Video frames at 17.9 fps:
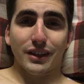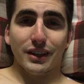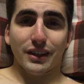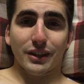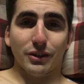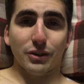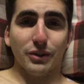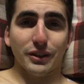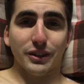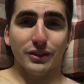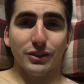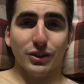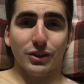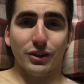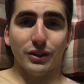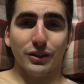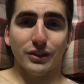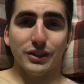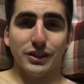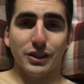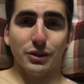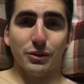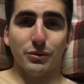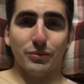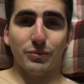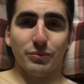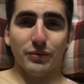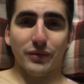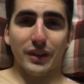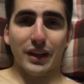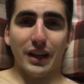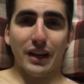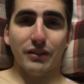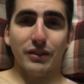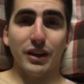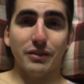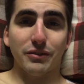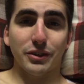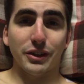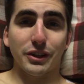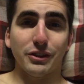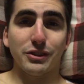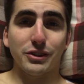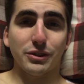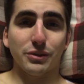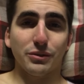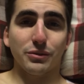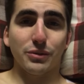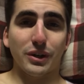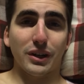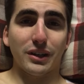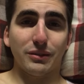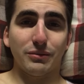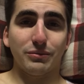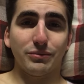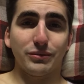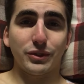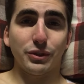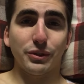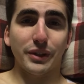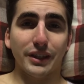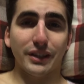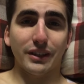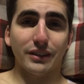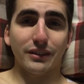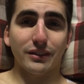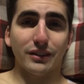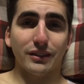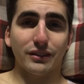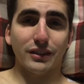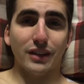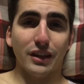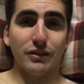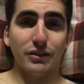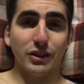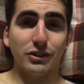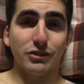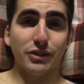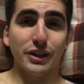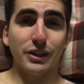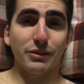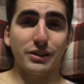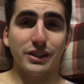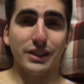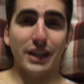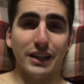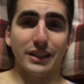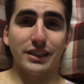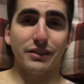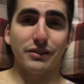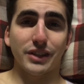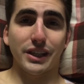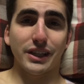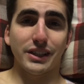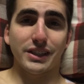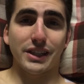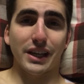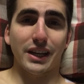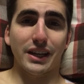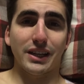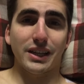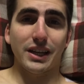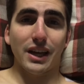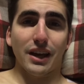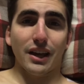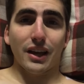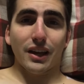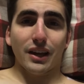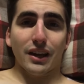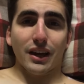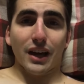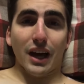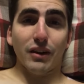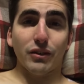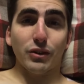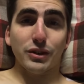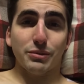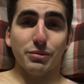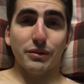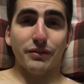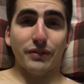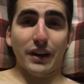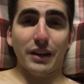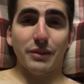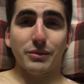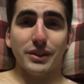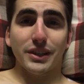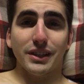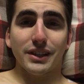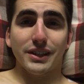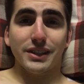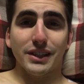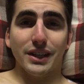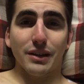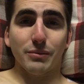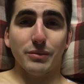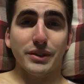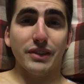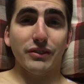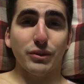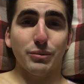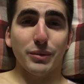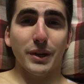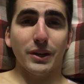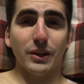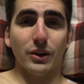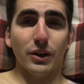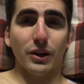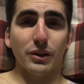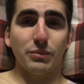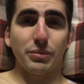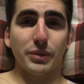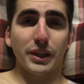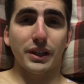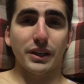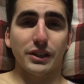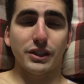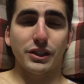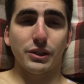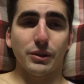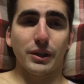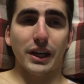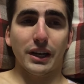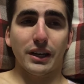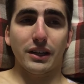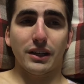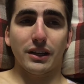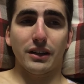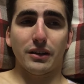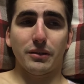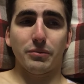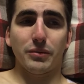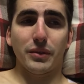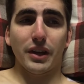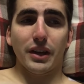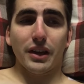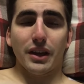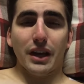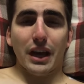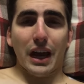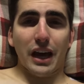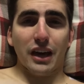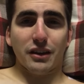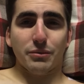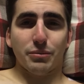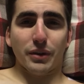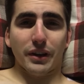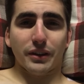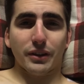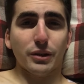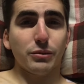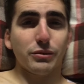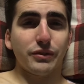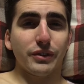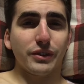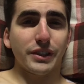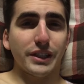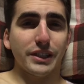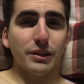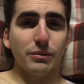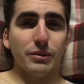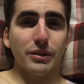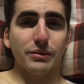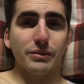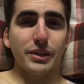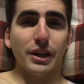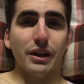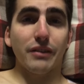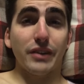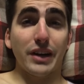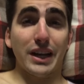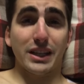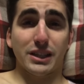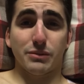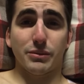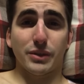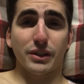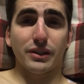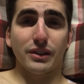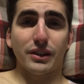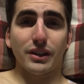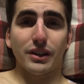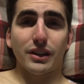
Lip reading: all year long. So I've gotten very used to doing a lot of extraneous activities, and I've always been fine with this. It's definitely made it hard because you get out of breath. It almost feels like sometimes you have asthma,